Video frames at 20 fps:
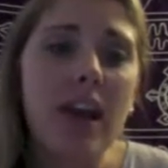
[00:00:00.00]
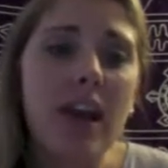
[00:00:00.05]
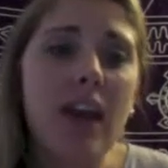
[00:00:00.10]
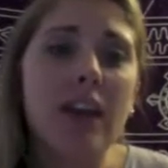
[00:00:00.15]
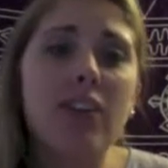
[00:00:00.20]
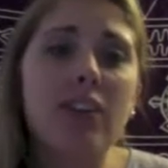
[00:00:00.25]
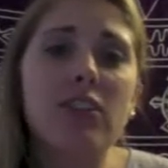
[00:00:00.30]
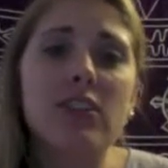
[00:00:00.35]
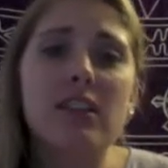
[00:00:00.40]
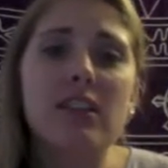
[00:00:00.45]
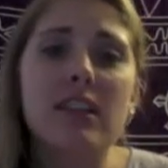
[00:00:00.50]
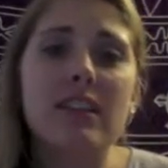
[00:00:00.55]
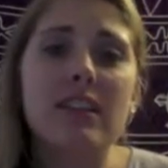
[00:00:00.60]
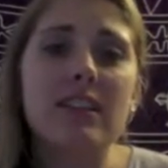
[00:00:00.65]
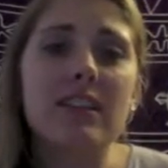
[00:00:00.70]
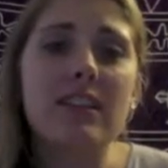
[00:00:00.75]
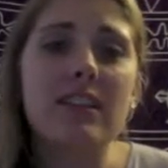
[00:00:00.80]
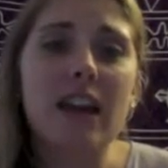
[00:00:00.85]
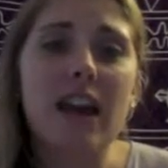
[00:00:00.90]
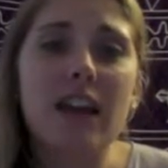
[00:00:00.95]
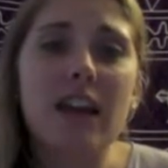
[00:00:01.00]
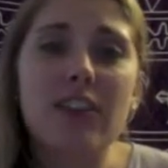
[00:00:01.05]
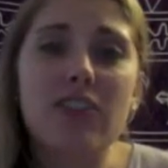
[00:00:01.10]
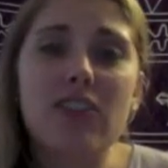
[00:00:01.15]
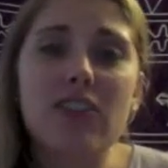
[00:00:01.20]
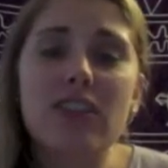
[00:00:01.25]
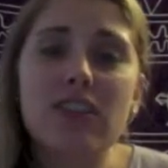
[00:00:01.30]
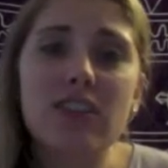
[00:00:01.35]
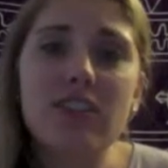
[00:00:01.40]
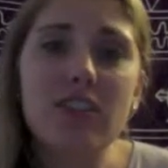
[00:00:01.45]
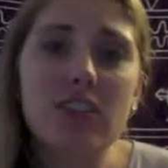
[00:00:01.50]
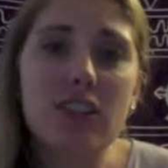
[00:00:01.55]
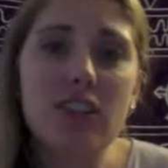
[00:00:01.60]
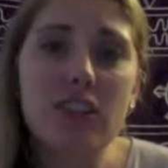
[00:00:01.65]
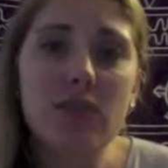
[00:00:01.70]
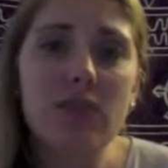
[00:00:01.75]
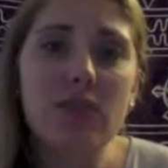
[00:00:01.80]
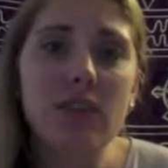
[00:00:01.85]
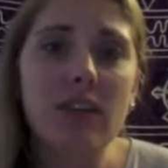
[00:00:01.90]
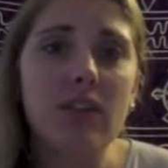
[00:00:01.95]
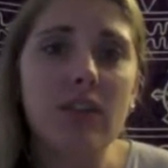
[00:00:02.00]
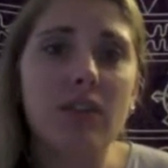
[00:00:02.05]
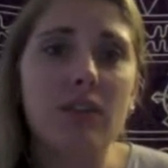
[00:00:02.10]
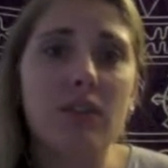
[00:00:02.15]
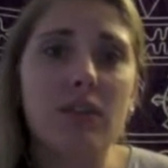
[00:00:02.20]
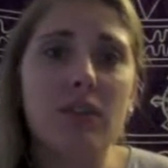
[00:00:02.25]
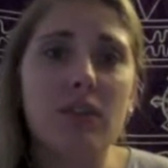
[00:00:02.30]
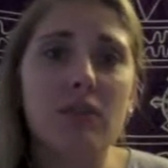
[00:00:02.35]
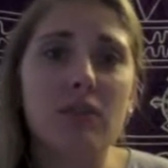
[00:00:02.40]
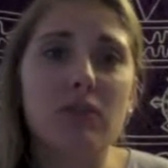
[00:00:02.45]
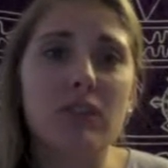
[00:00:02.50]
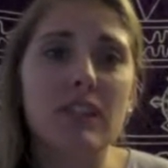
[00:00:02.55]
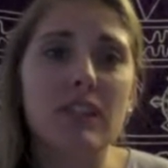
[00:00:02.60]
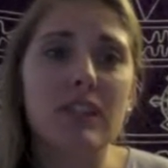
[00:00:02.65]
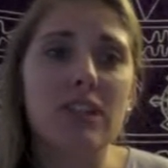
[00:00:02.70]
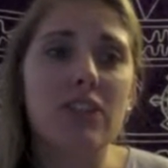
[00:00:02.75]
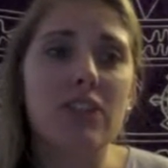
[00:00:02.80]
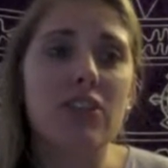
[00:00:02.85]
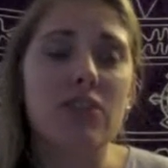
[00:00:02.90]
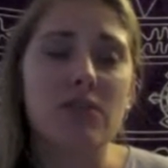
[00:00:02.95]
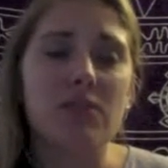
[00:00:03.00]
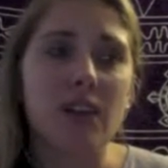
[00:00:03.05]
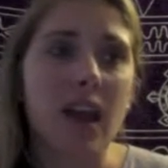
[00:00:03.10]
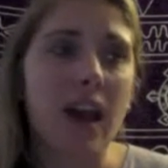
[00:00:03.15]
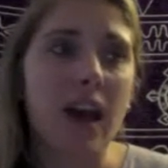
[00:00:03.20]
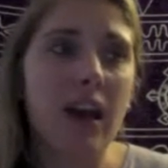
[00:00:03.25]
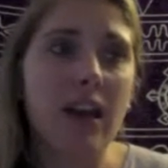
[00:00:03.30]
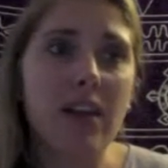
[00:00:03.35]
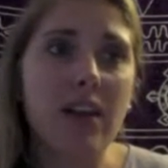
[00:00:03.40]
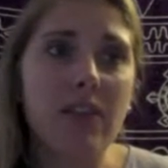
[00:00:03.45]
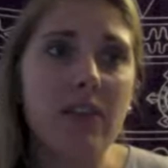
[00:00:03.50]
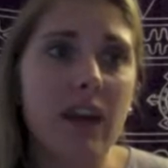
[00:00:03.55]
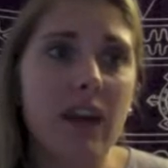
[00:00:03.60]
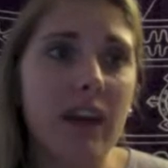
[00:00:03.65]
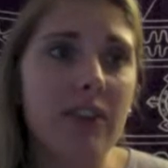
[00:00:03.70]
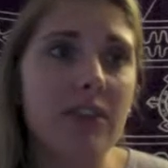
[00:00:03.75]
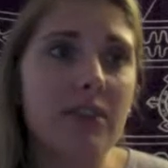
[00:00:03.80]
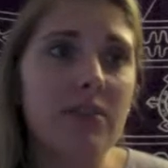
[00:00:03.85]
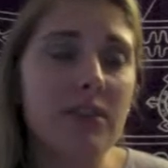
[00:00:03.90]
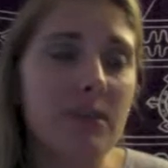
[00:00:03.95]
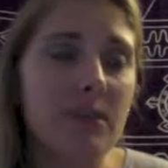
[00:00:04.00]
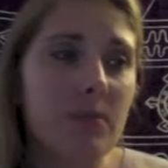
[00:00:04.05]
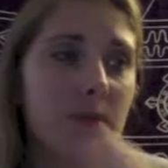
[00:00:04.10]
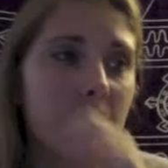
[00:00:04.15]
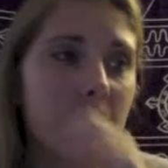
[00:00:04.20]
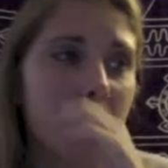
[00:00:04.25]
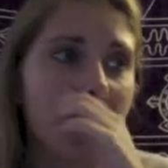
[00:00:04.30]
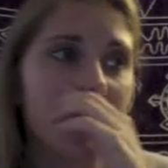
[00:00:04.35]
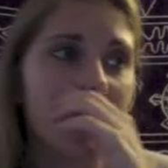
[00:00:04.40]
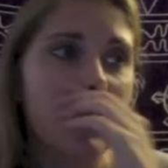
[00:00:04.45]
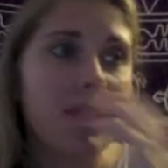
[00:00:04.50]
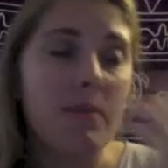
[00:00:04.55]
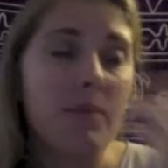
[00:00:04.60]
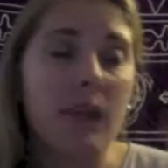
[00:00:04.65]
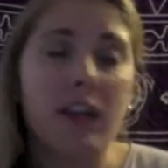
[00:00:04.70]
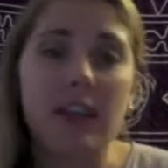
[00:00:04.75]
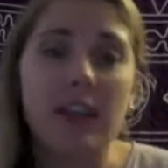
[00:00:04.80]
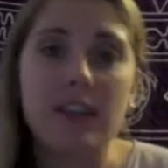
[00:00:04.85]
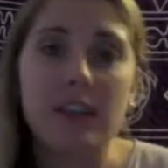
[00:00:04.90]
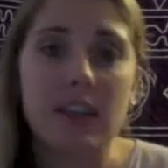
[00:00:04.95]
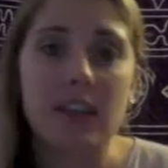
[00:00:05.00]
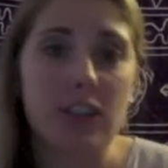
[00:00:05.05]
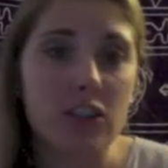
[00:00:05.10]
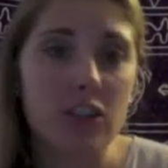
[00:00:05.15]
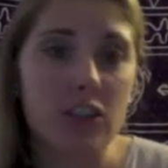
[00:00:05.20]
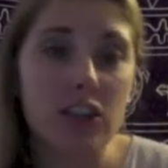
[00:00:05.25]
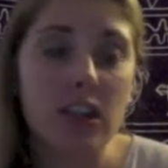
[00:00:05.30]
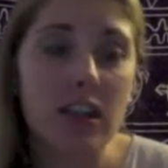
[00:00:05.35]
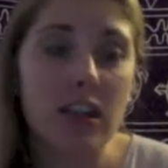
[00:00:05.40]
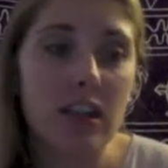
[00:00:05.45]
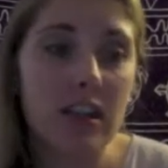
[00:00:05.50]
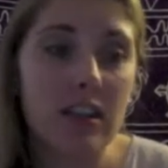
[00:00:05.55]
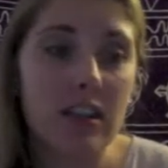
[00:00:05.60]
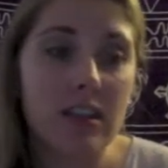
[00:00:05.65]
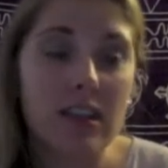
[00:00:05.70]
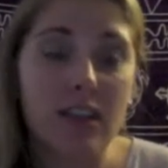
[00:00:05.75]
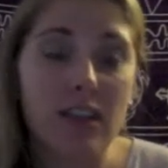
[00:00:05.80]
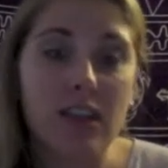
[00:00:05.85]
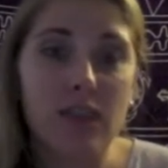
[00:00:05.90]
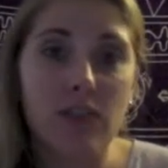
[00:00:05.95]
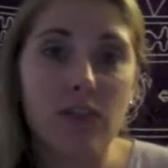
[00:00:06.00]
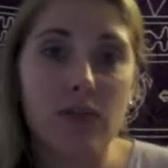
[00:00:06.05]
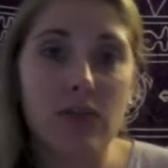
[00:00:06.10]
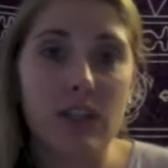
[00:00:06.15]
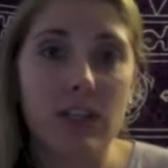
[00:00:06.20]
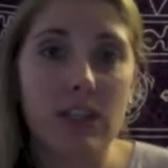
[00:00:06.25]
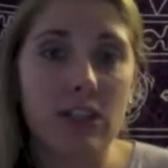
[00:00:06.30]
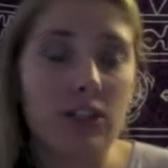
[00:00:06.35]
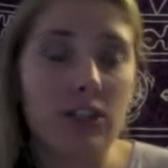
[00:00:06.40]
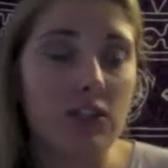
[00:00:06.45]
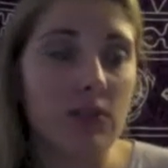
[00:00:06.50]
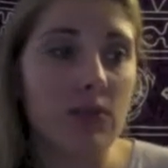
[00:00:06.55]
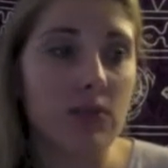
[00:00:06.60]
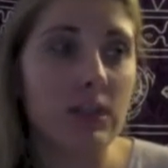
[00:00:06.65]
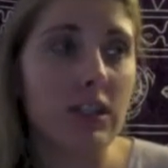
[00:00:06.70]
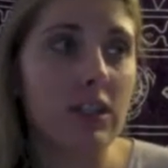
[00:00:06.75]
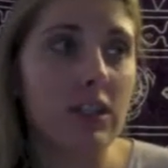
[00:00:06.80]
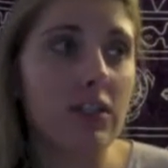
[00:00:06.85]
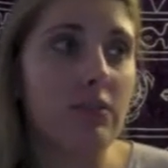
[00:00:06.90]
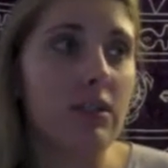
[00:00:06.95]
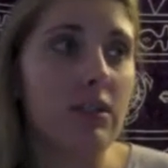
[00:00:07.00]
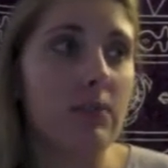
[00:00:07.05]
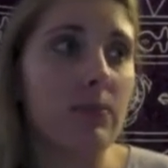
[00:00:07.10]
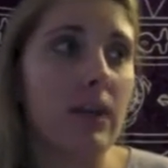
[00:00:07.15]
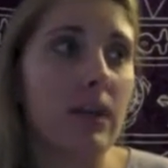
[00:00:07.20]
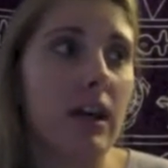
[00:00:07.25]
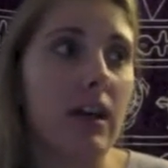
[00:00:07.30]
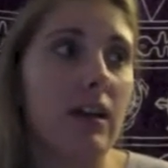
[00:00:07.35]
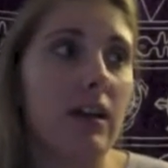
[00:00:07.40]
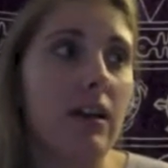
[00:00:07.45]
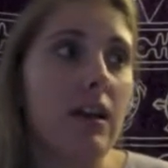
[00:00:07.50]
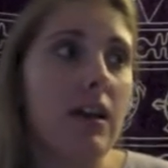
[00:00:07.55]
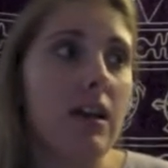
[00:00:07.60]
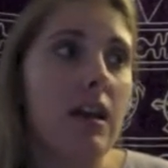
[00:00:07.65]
And it's not just you that are going through these issues. I know someone, my cousin, she is in her 20s. She's 22 as well.